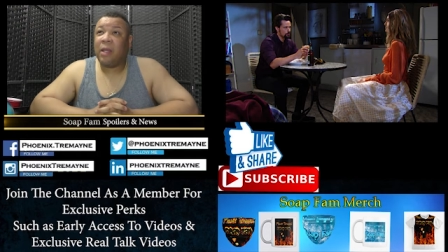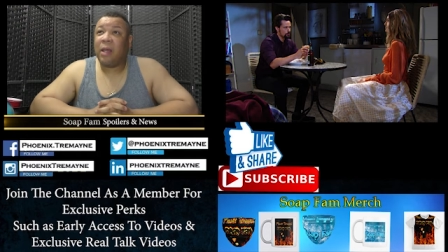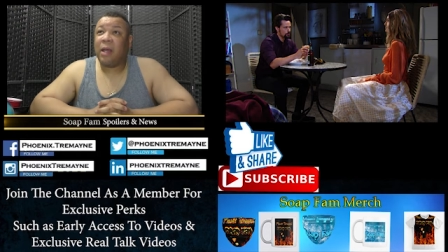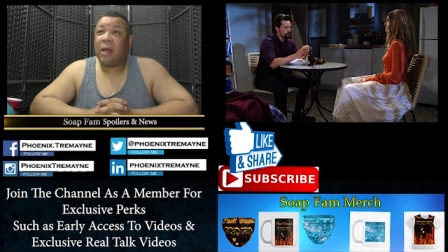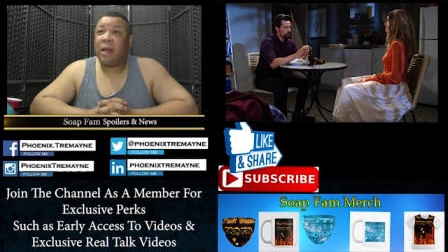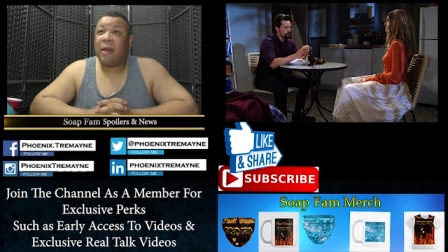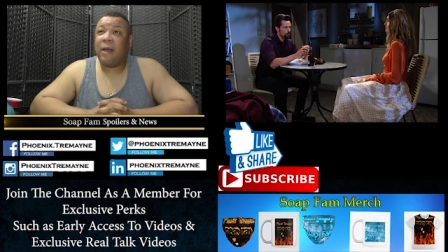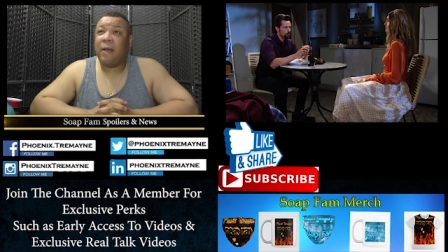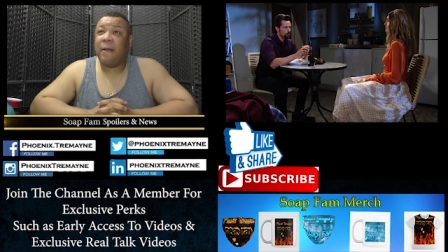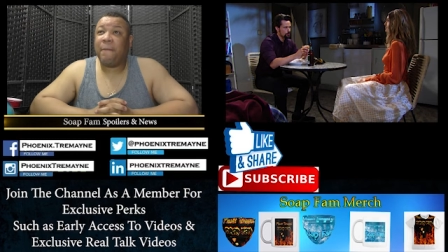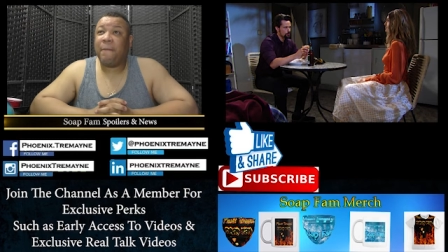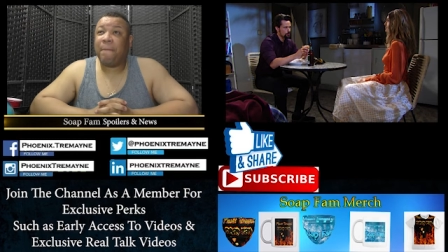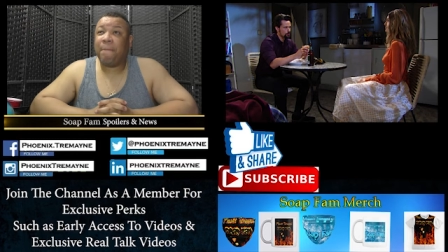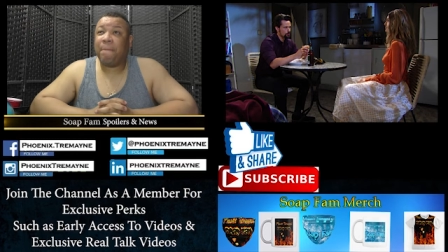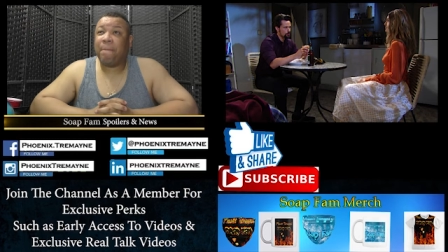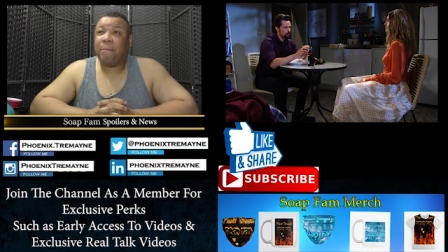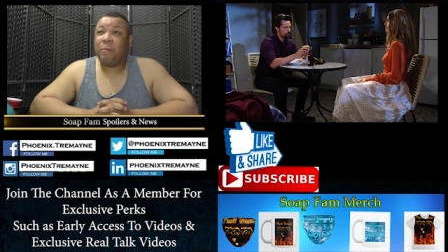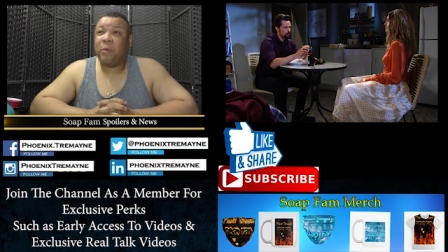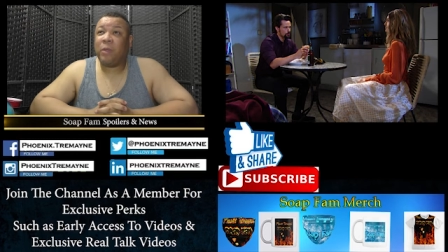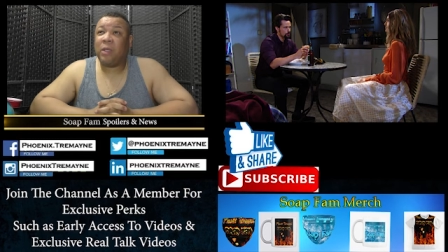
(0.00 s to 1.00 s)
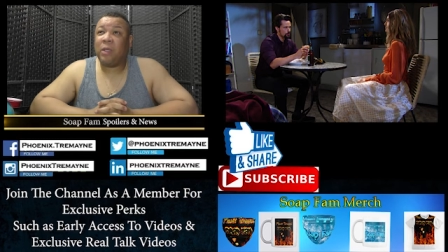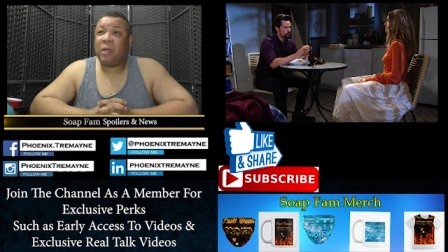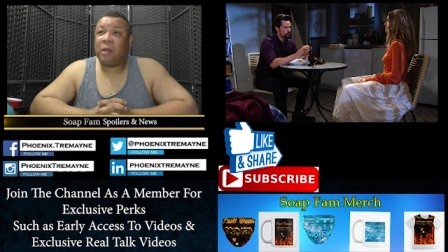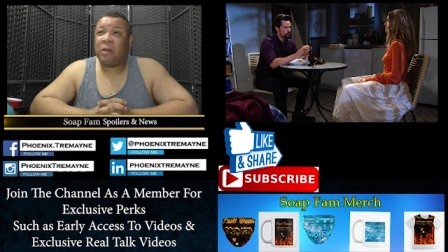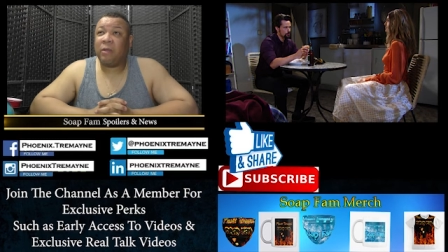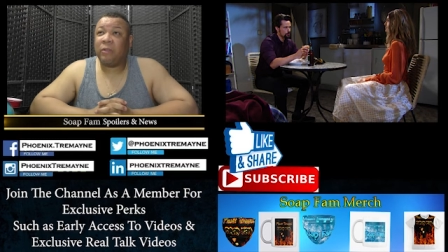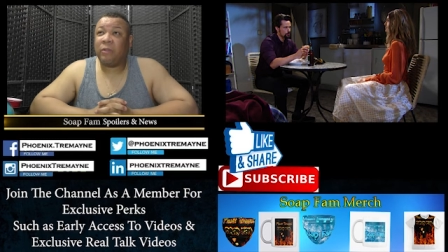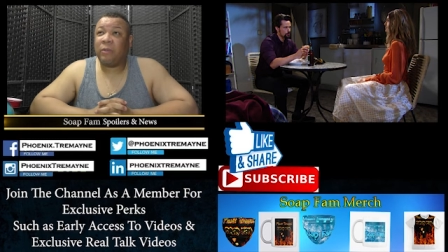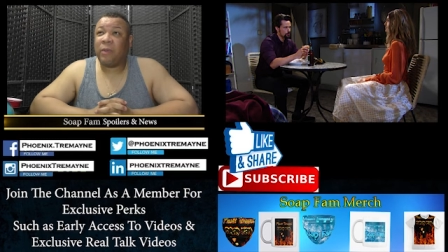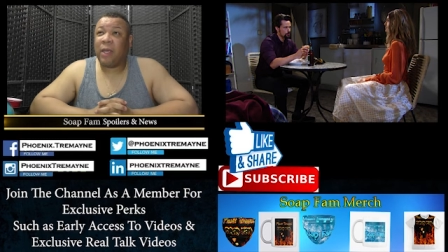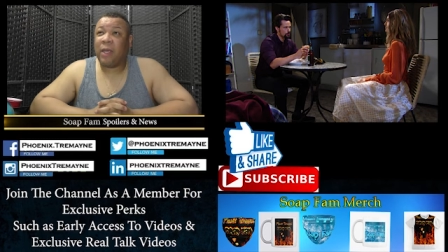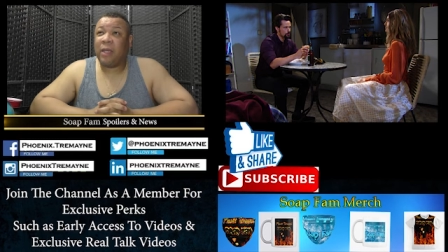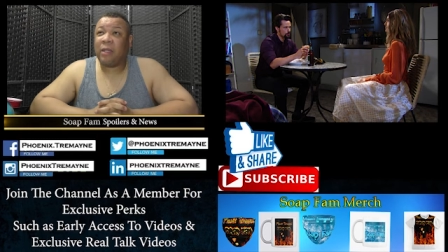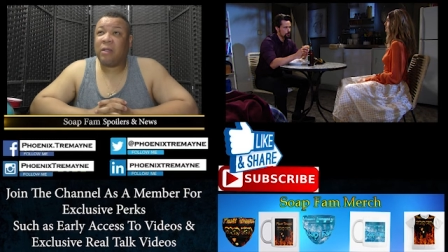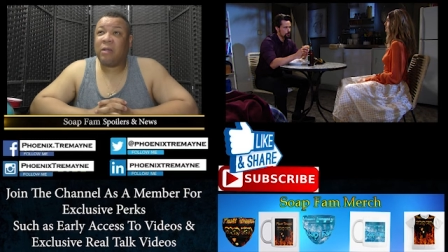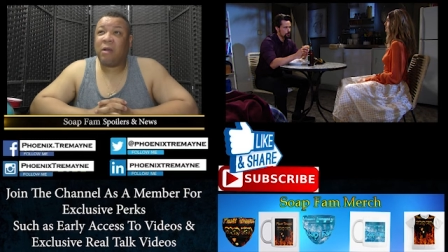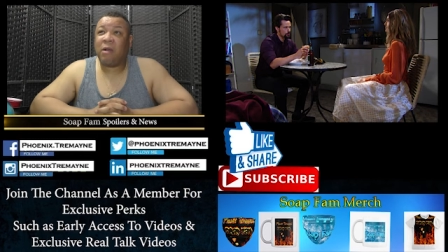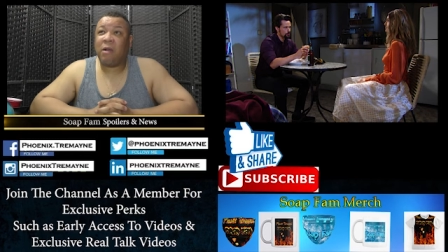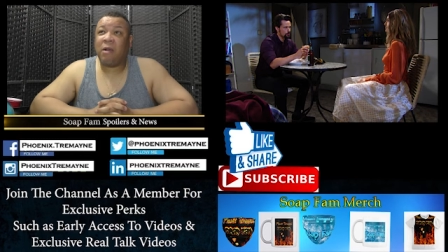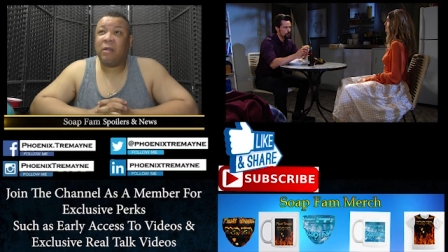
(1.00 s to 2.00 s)
Um, we also had
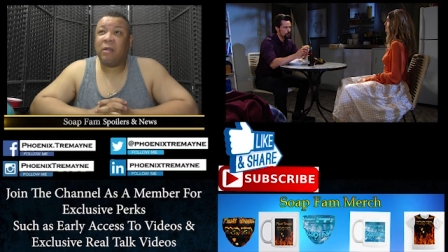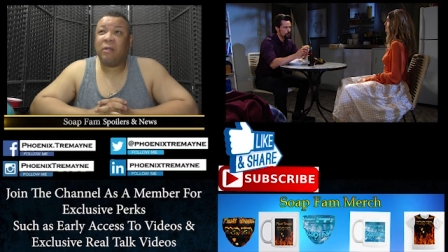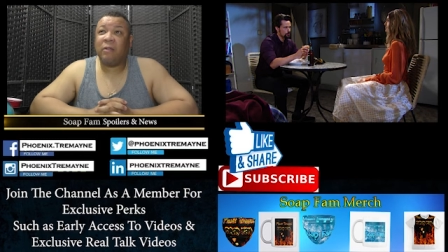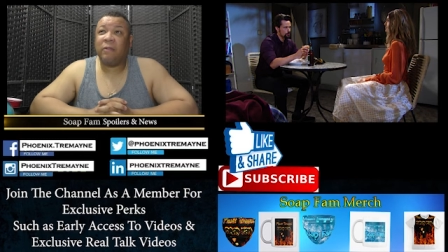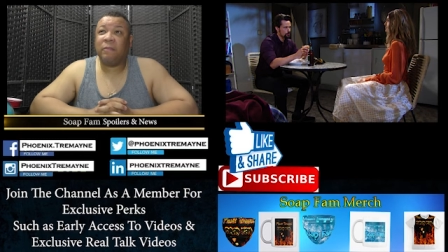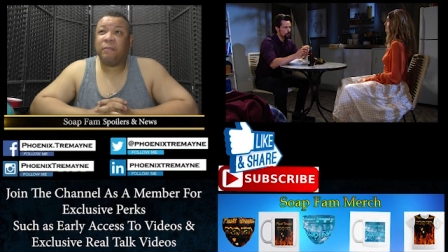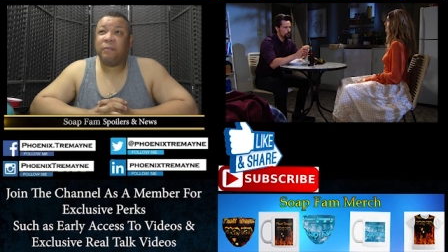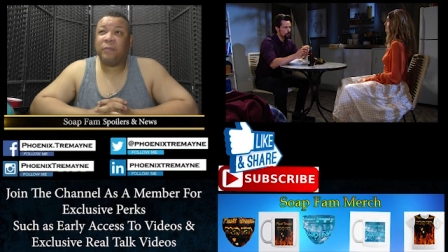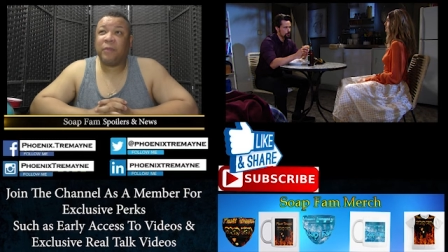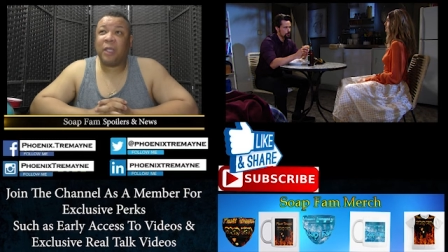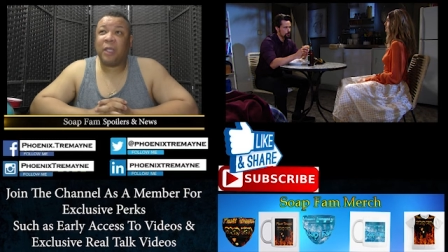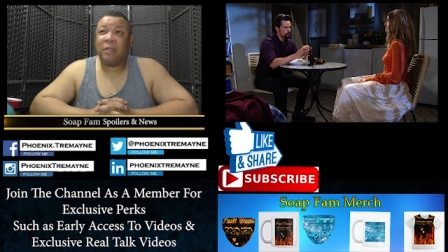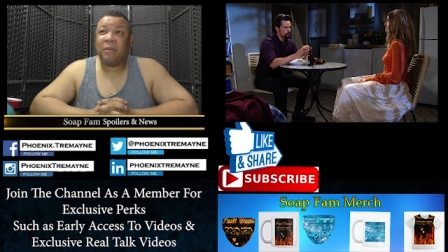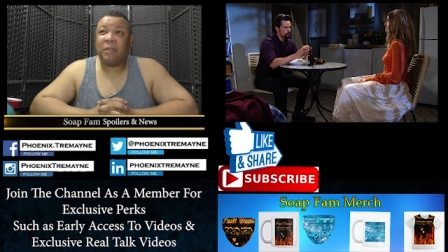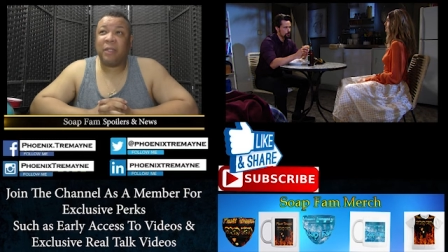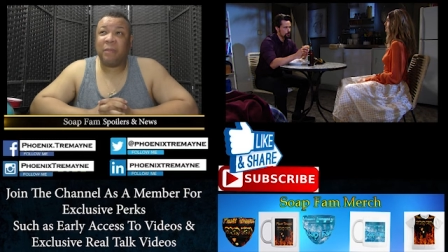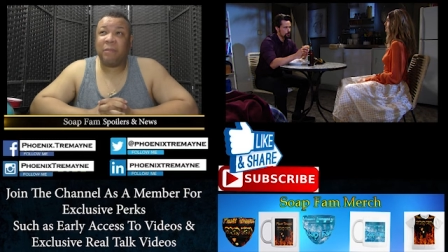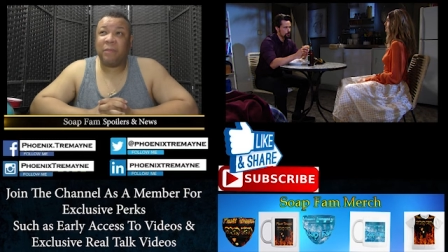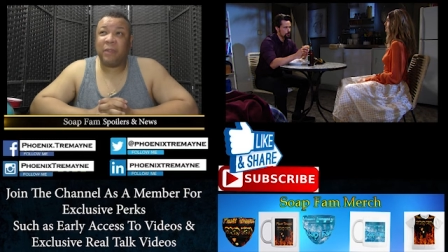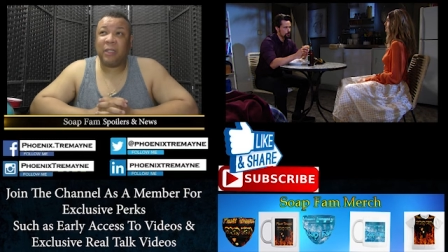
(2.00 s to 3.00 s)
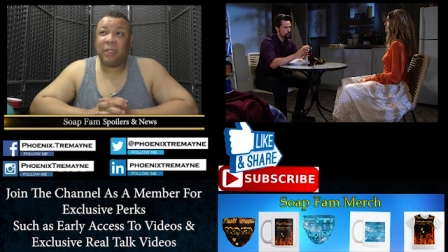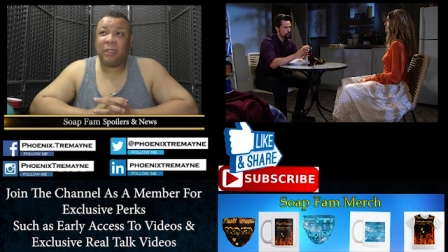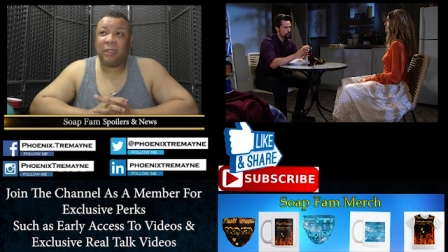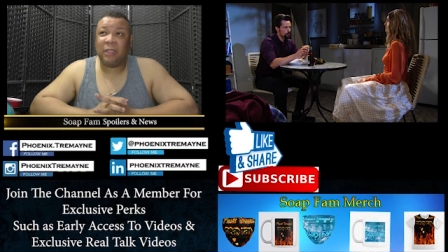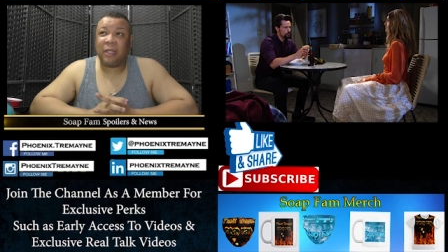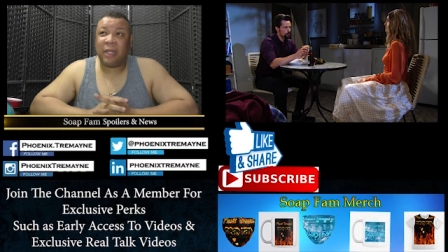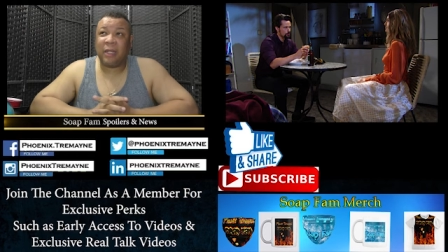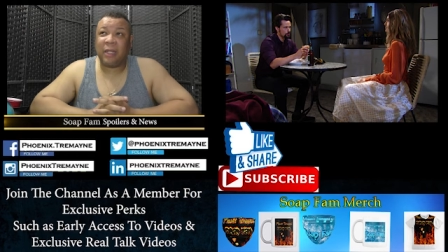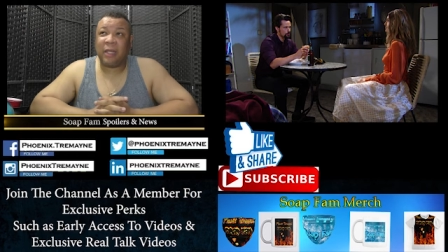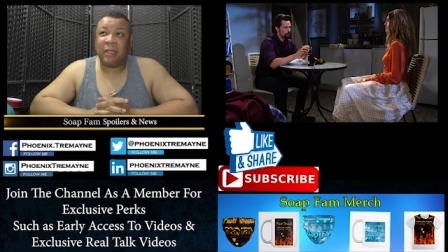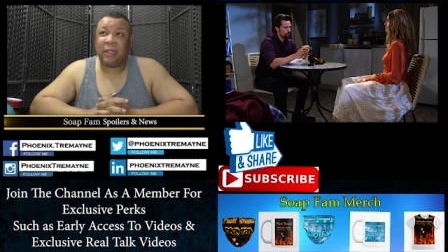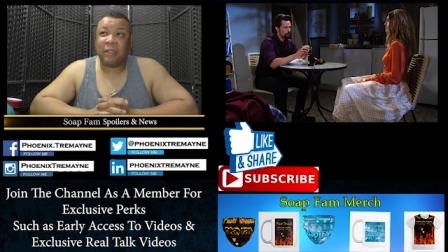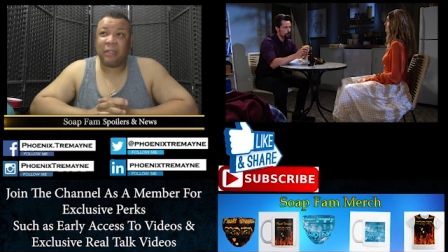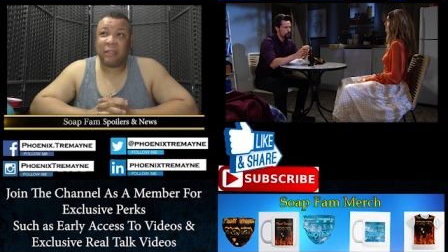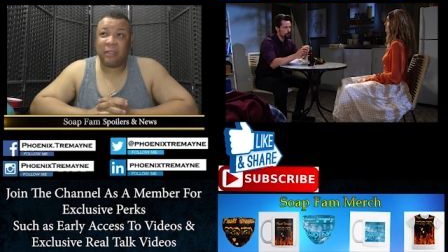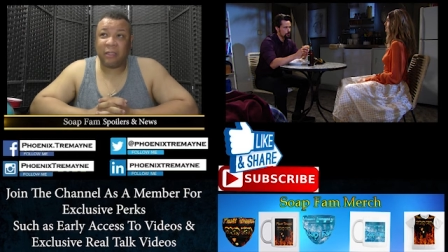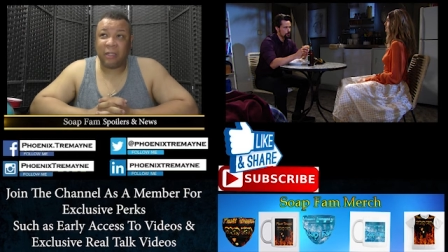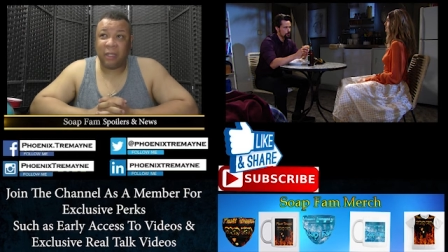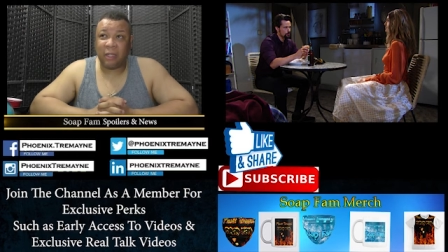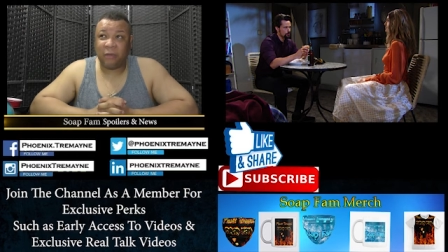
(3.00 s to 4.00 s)
Carter keeps something that he has a
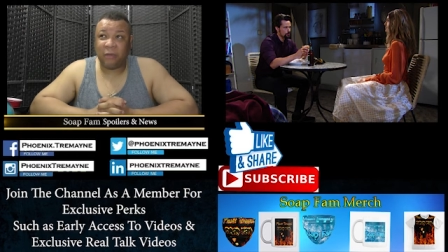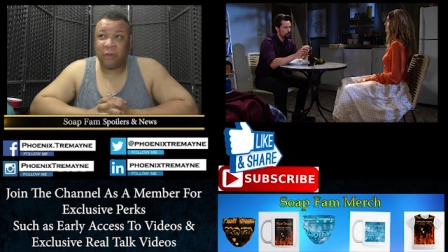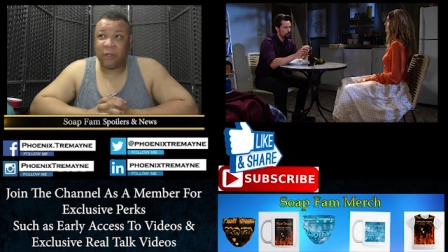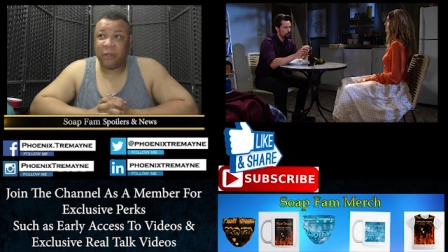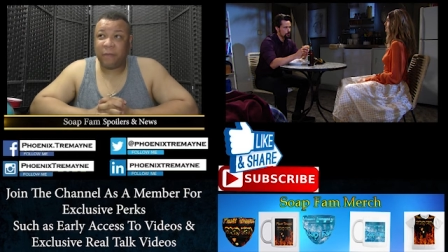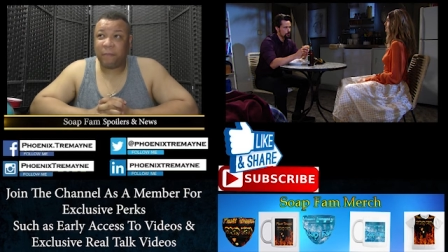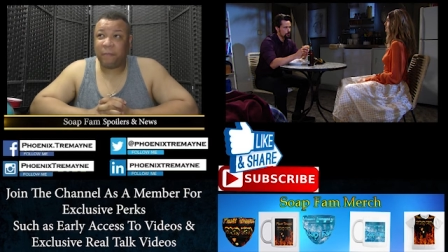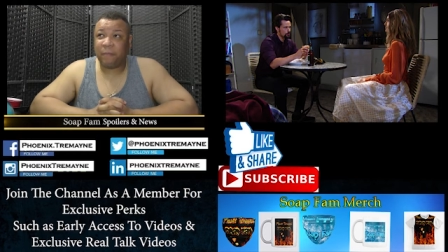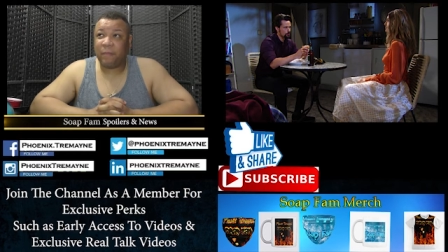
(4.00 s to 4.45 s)
secret